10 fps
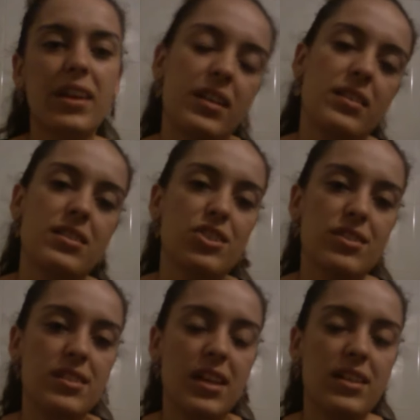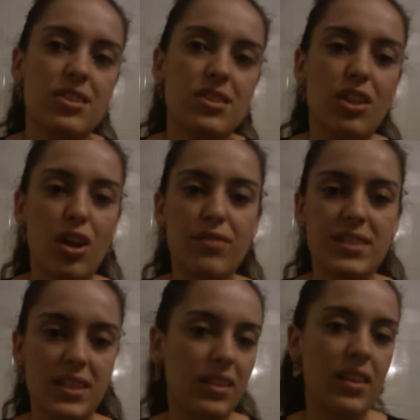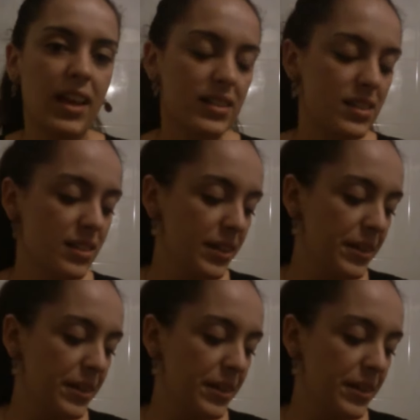and I just love seeing that.